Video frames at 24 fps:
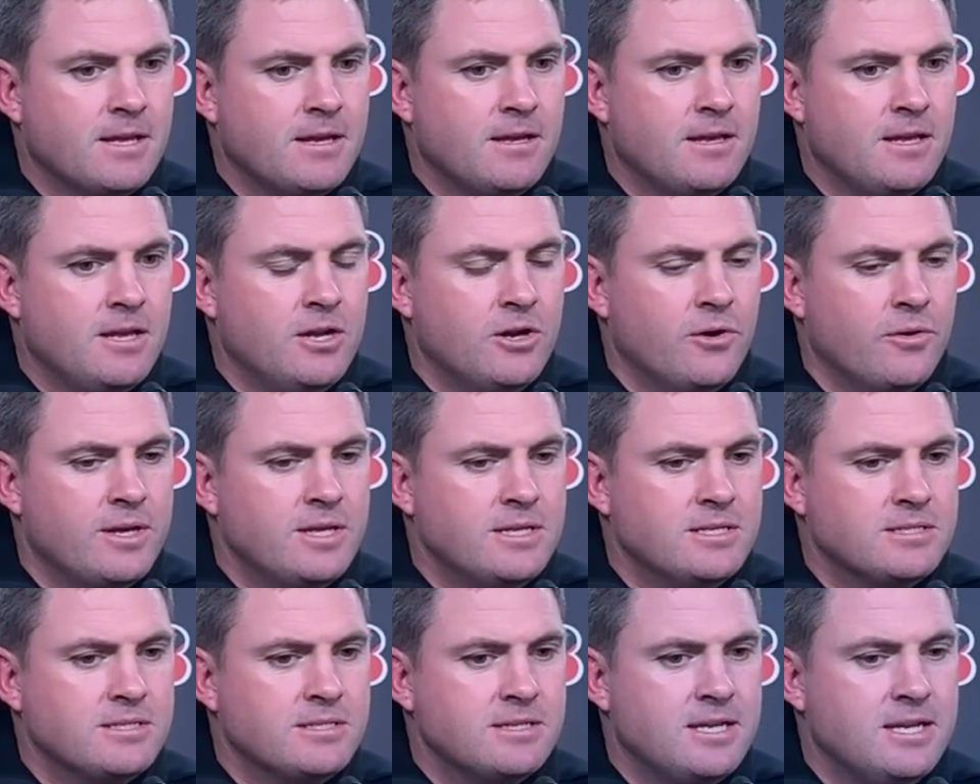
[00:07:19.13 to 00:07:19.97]
you know,
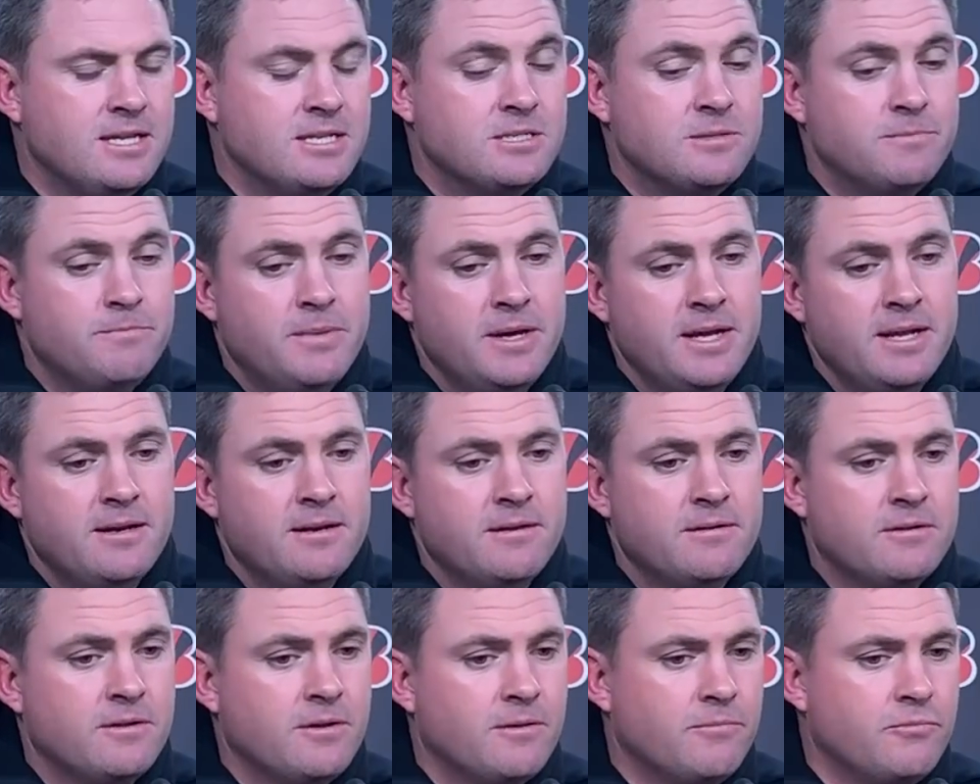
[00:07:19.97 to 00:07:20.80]
he's he's
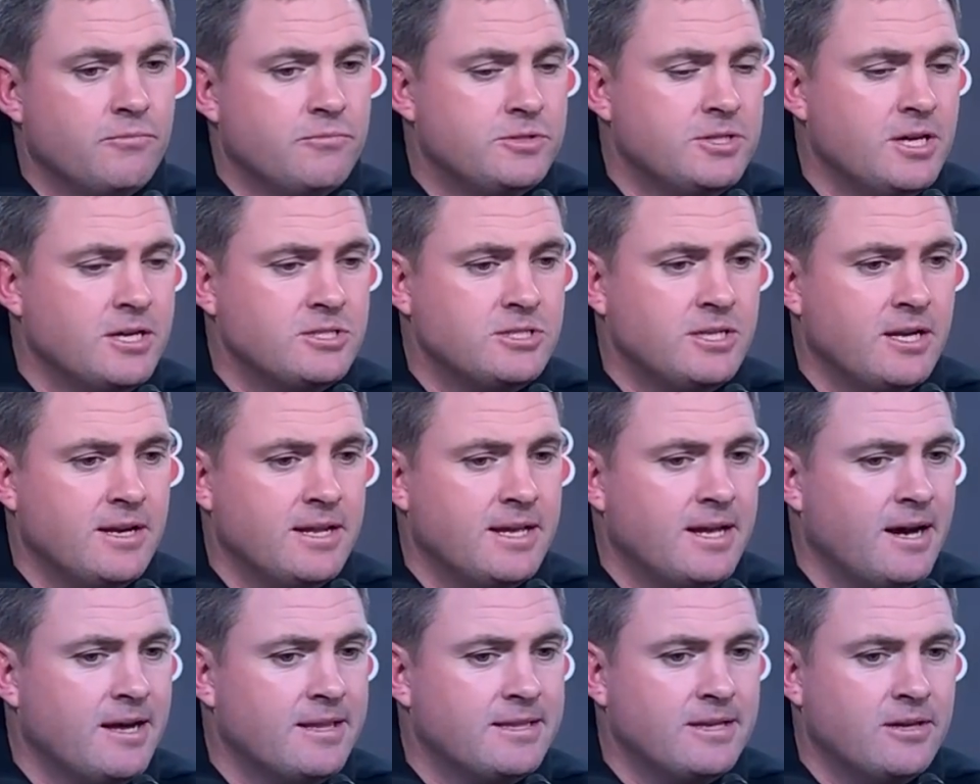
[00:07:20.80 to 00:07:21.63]
been the touchdown he
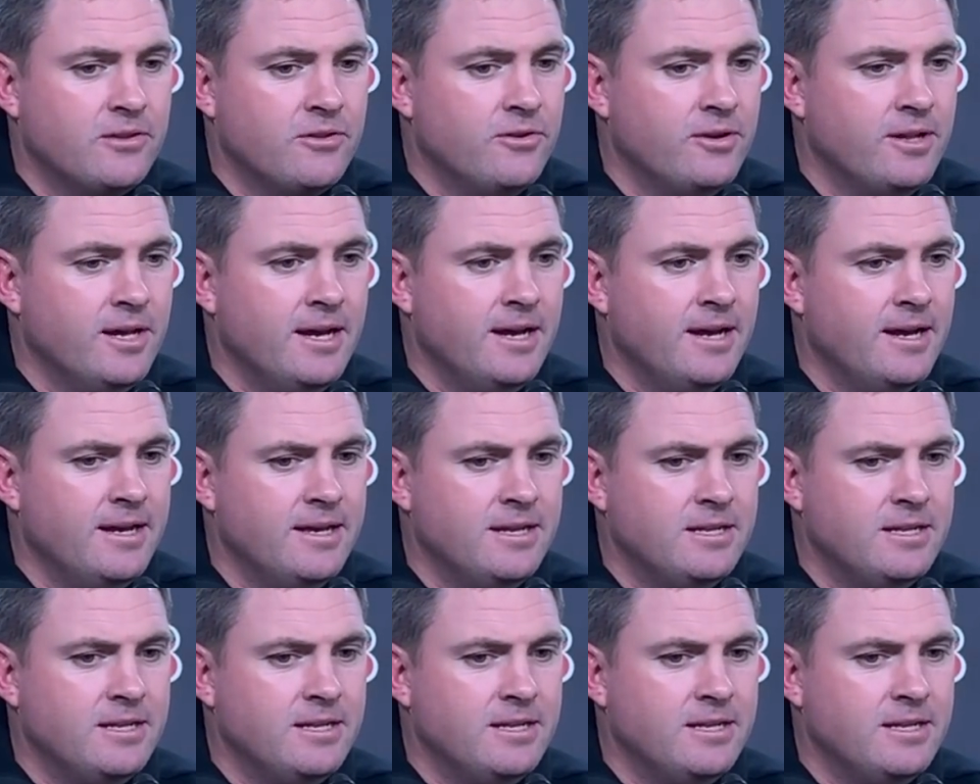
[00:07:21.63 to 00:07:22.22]
caught the other day,